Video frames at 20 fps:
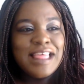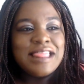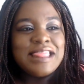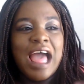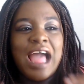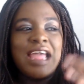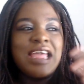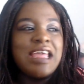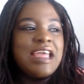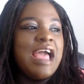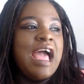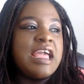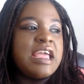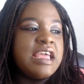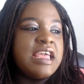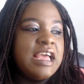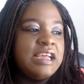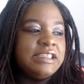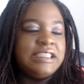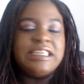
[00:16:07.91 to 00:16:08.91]

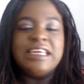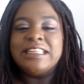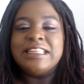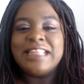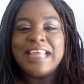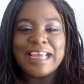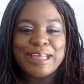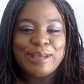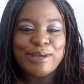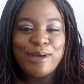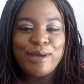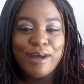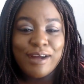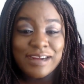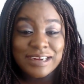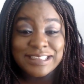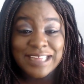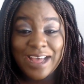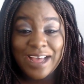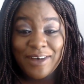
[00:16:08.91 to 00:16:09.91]
I sent thank you
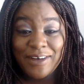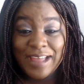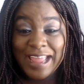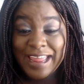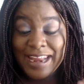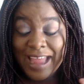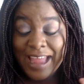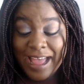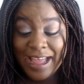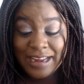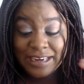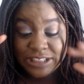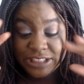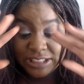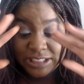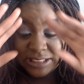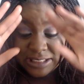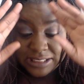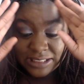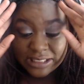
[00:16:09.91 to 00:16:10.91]
cards out, and I
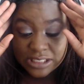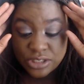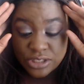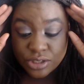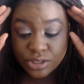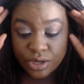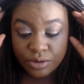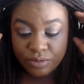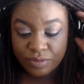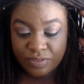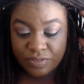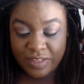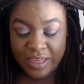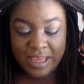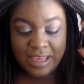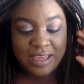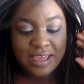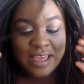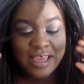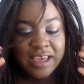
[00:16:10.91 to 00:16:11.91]
just still don't
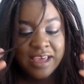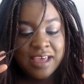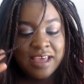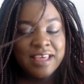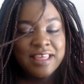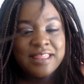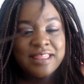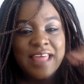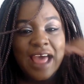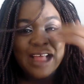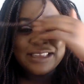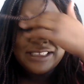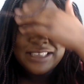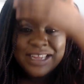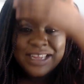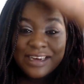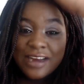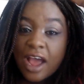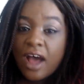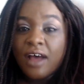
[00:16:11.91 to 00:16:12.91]
think that's
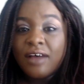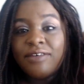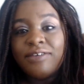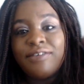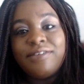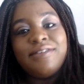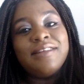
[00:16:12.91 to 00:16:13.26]
enough.